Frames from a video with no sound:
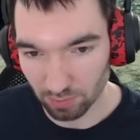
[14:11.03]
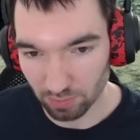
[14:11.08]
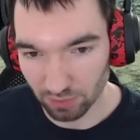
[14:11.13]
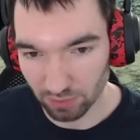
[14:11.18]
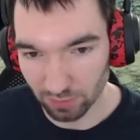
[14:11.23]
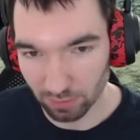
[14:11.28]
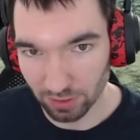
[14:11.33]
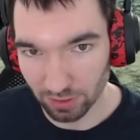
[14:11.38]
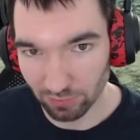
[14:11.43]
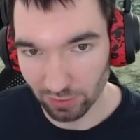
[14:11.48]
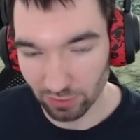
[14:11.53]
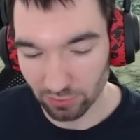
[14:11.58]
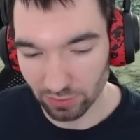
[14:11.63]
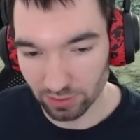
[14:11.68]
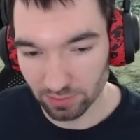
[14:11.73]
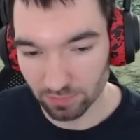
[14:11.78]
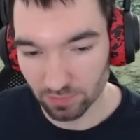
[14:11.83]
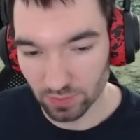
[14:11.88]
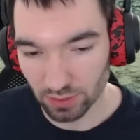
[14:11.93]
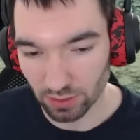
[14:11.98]
the PvP
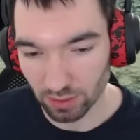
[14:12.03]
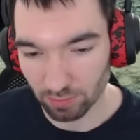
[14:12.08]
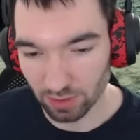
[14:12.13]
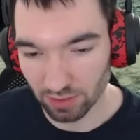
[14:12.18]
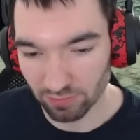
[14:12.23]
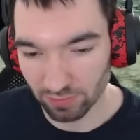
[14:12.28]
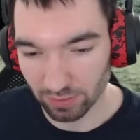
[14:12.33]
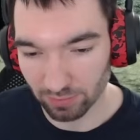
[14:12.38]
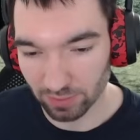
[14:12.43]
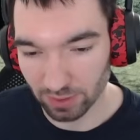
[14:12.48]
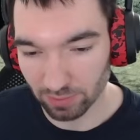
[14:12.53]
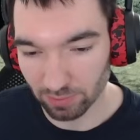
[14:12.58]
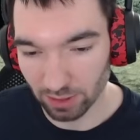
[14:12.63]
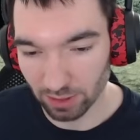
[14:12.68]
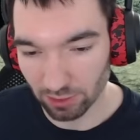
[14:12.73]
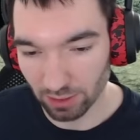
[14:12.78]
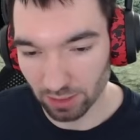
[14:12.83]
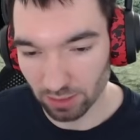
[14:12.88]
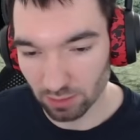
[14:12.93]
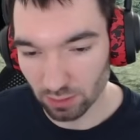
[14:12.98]
variant. So the PvP
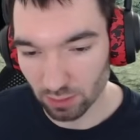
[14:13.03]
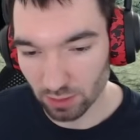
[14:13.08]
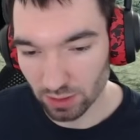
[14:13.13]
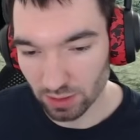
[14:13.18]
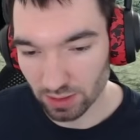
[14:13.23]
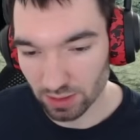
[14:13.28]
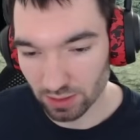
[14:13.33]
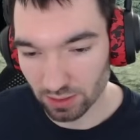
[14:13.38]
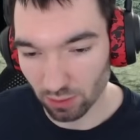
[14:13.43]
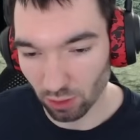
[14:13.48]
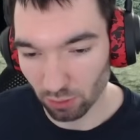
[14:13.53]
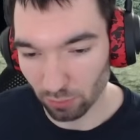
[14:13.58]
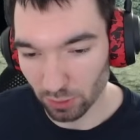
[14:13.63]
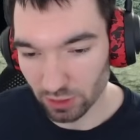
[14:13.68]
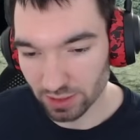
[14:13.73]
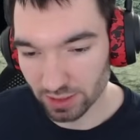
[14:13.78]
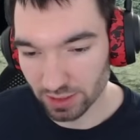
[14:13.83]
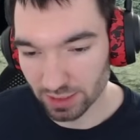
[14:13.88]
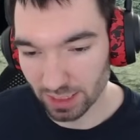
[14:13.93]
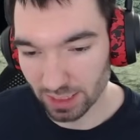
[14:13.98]
variant loses
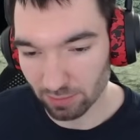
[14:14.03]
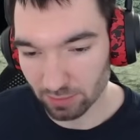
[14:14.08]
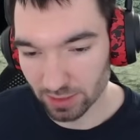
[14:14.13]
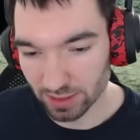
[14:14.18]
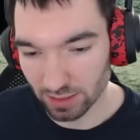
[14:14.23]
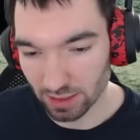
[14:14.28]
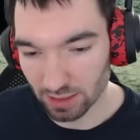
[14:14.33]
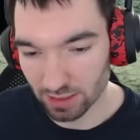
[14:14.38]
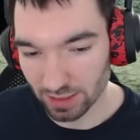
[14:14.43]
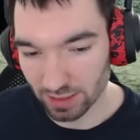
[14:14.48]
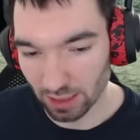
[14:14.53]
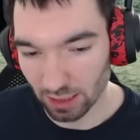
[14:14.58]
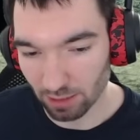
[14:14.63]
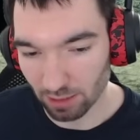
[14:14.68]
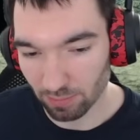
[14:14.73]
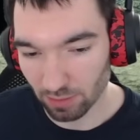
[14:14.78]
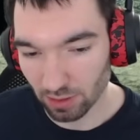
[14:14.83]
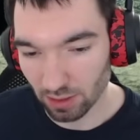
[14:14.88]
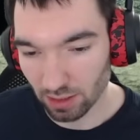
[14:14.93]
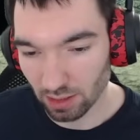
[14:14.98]
almost the same skill
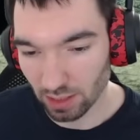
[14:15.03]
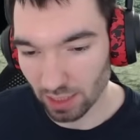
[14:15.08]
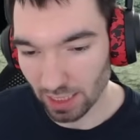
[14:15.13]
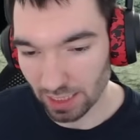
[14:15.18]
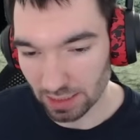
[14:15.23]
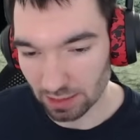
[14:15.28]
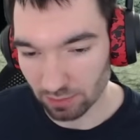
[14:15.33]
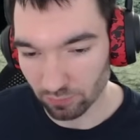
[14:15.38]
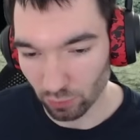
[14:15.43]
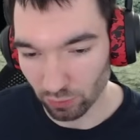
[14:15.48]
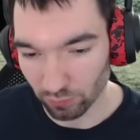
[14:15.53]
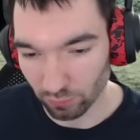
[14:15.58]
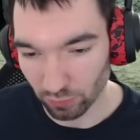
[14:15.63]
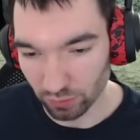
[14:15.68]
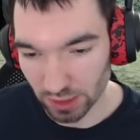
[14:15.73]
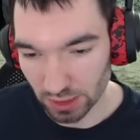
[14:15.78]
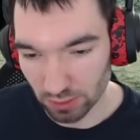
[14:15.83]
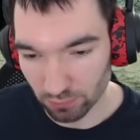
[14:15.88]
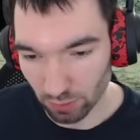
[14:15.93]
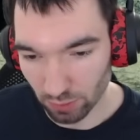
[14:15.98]
setup like the World
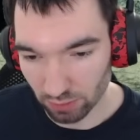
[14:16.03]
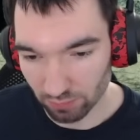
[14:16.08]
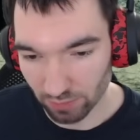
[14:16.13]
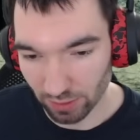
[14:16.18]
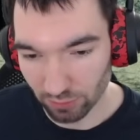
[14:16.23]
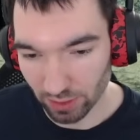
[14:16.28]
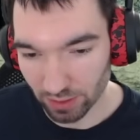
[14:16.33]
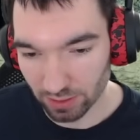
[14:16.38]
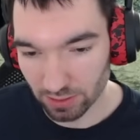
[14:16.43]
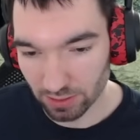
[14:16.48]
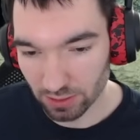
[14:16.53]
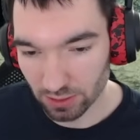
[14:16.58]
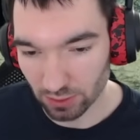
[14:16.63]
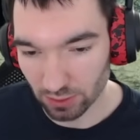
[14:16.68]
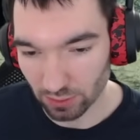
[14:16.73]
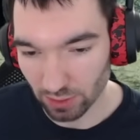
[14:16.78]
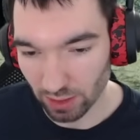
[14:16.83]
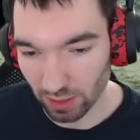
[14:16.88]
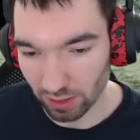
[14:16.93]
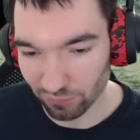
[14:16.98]
vs. World variant.
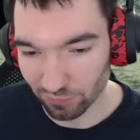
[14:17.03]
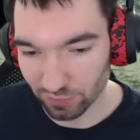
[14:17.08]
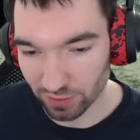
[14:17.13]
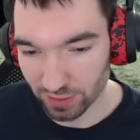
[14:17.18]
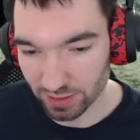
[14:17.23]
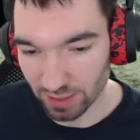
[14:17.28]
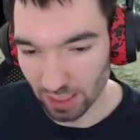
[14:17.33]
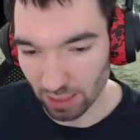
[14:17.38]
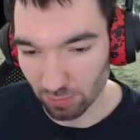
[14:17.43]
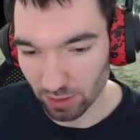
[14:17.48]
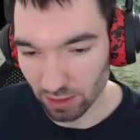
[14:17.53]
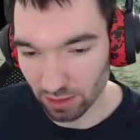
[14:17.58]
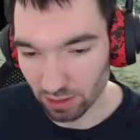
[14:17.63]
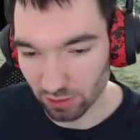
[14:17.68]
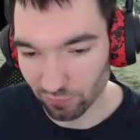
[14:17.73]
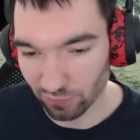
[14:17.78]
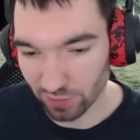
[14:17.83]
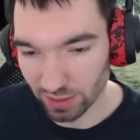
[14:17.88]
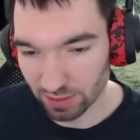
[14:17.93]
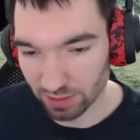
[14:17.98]
So you have the same
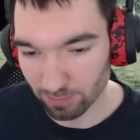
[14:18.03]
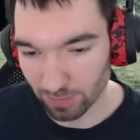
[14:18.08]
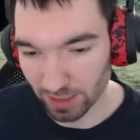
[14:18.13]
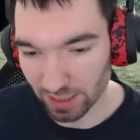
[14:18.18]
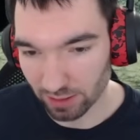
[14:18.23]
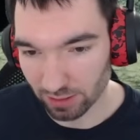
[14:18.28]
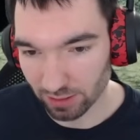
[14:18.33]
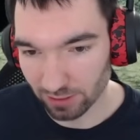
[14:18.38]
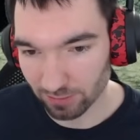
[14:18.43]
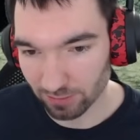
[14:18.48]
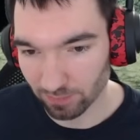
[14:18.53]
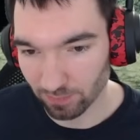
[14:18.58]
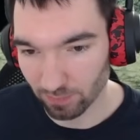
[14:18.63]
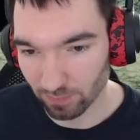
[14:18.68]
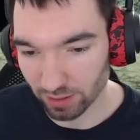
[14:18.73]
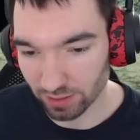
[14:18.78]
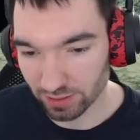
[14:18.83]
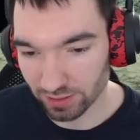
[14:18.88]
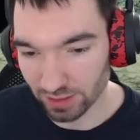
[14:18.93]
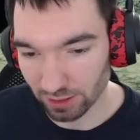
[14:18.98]
Ether Feast, Blink,
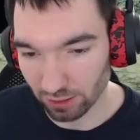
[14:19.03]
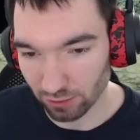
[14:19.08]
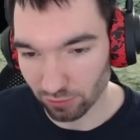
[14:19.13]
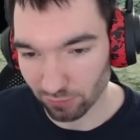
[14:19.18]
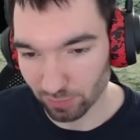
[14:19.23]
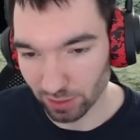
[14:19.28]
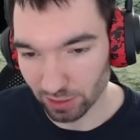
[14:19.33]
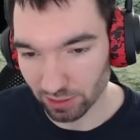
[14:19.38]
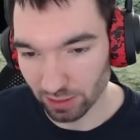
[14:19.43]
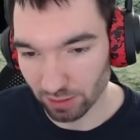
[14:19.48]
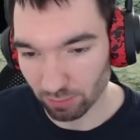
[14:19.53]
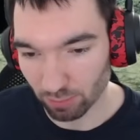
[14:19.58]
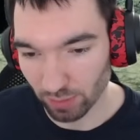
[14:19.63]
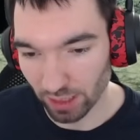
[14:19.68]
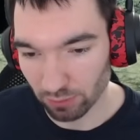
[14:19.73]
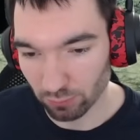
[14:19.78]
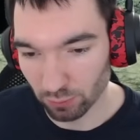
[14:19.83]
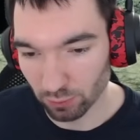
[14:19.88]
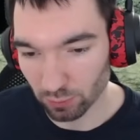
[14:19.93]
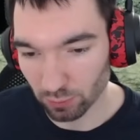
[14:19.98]
Signet of Midnight,
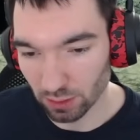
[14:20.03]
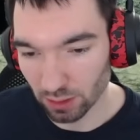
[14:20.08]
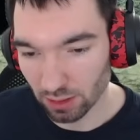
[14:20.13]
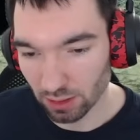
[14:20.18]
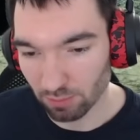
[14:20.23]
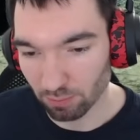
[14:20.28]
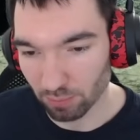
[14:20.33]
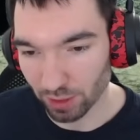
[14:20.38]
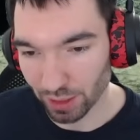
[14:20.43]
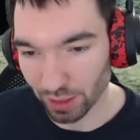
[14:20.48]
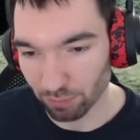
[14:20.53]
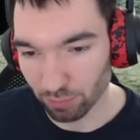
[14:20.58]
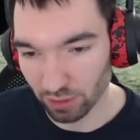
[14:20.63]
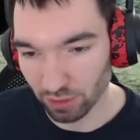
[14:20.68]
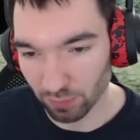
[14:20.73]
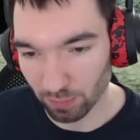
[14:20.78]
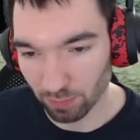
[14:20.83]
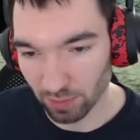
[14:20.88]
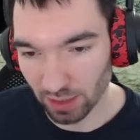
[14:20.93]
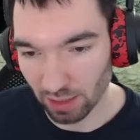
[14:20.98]
Blade Renewal. But in
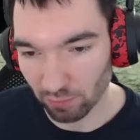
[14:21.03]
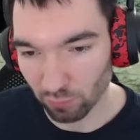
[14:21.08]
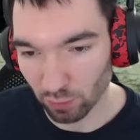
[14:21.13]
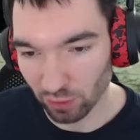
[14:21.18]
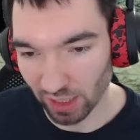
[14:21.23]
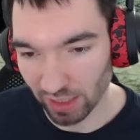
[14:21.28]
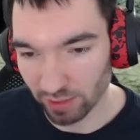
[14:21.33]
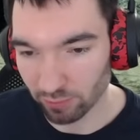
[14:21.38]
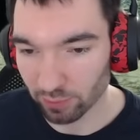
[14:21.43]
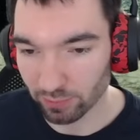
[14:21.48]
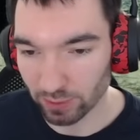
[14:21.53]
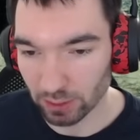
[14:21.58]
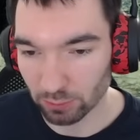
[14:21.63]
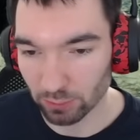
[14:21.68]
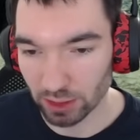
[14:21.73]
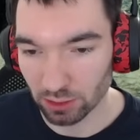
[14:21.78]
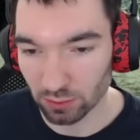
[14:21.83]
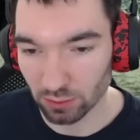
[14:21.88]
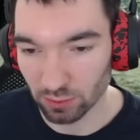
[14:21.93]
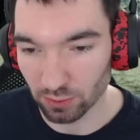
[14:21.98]
PvP, I would highly
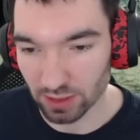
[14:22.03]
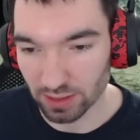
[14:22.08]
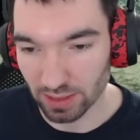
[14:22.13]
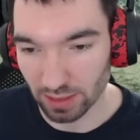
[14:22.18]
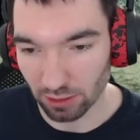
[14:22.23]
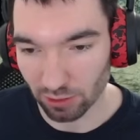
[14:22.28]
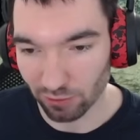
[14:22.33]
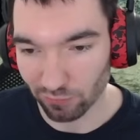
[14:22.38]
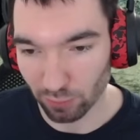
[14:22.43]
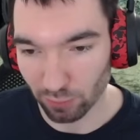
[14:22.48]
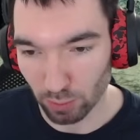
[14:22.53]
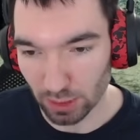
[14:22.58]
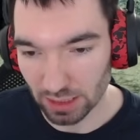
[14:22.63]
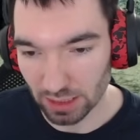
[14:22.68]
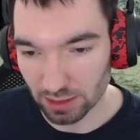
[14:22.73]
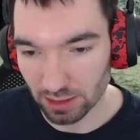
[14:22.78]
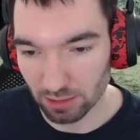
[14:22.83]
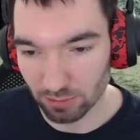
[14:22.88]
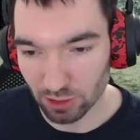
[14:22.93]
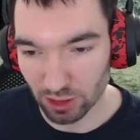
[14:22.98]
recommend to use Signet of
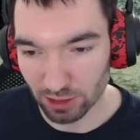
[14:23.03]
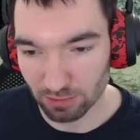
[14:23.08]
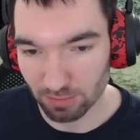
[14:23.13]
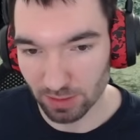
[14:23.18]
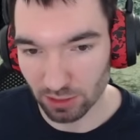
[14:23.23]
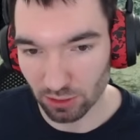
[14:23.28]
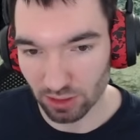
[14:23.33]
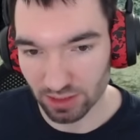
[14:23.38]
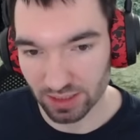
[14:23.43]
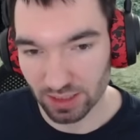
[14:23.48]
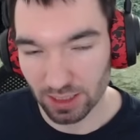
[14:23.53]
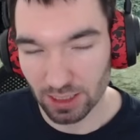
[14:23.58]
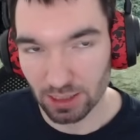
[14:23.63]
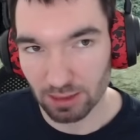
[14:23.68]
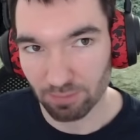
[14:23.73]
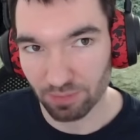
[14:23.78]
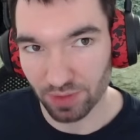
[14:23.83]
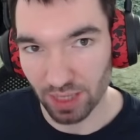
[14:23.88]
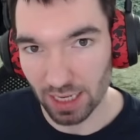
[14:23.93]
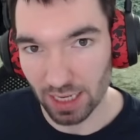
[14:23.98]
Humility, just because
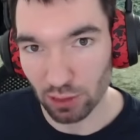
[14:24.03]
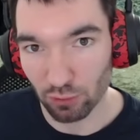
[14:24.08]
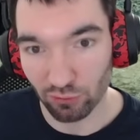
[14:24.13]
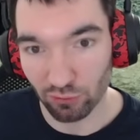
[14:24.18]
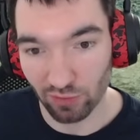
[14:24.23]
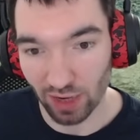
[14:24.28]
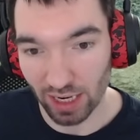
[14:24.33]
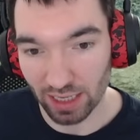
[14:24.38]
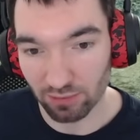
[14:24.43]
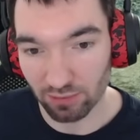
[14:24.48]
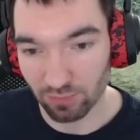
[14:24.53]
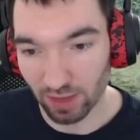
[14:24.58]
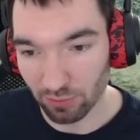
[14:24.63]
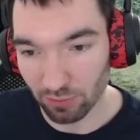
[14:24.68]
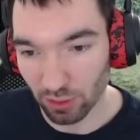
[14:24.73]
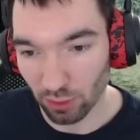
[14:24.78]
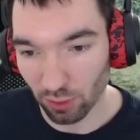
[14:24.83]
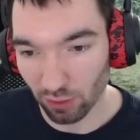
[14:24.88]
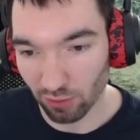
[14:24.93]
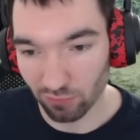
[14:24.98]
there you fight
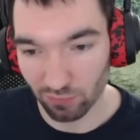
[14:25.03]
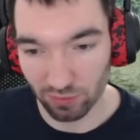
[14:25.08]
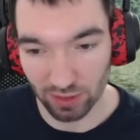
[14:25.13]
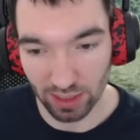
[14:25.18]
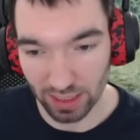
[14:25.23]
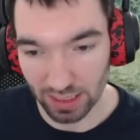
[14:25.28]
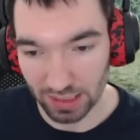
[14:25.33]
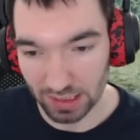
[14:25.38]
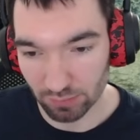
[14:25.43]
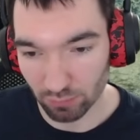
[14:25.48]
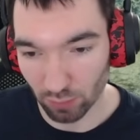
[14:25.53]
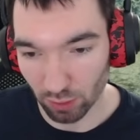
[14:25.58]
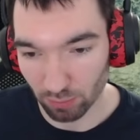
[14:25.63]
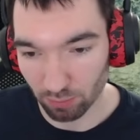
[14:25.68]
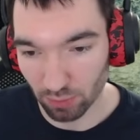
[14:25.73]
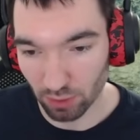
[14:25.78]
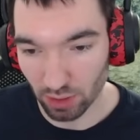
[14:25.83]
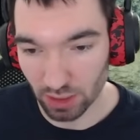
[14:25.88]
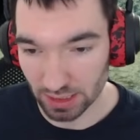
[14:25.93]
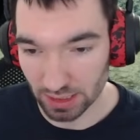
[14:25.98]
very often against one
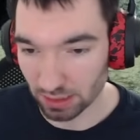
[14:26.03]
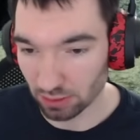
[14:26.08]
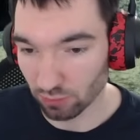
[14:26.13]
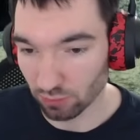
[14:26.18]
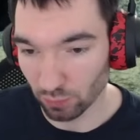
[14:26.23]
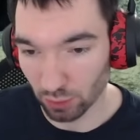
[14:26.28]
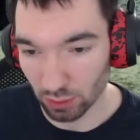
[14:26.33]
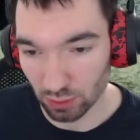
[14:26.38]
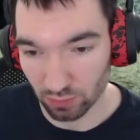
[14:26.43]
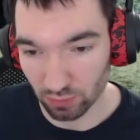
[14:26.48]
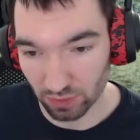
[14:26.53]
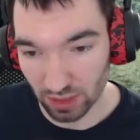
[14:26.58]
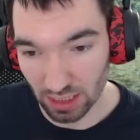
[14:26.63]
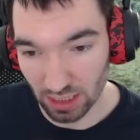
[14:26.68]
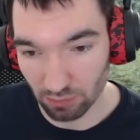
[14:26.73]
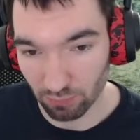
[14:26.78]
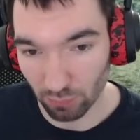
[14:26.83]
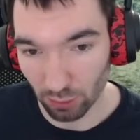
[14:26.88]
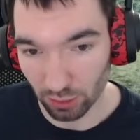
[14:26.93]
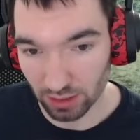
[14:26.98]
person. You want to
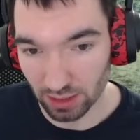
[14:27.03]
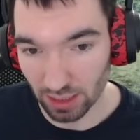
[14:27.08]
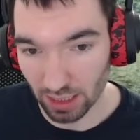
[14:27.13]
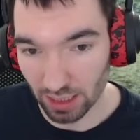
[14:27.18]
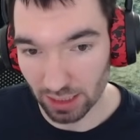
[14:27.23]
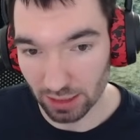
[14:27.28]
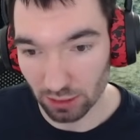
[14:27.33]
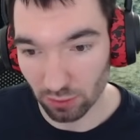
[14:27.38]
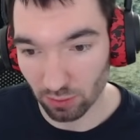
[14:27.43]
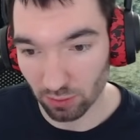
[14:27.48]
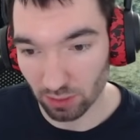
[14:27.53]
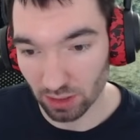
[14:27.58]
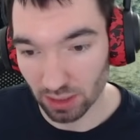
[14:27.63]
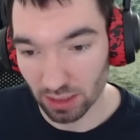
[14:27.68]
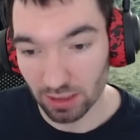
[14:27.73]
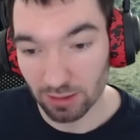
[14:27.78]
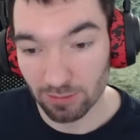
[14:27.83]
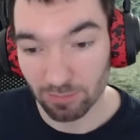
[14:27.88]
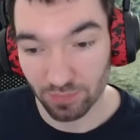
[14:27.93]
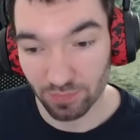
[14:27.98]
kill one target
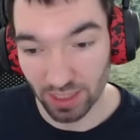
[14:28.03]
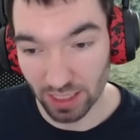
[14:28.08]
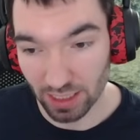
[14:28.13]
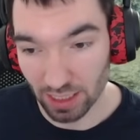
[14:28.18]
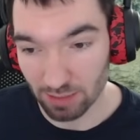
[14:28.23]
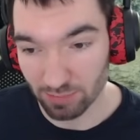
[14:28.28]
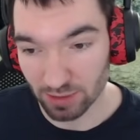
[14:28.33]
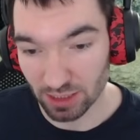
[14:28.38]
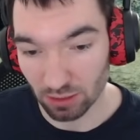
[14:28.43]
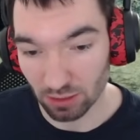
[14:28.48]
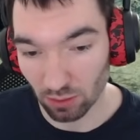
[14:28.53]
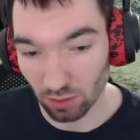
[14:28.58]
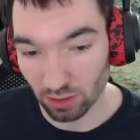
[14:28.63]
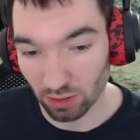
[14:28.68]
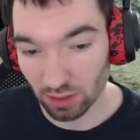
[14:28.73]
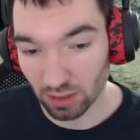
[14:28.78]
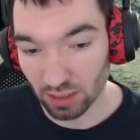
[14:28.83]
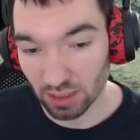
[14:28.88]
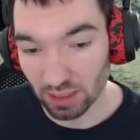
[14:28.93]
only. That helps a lot.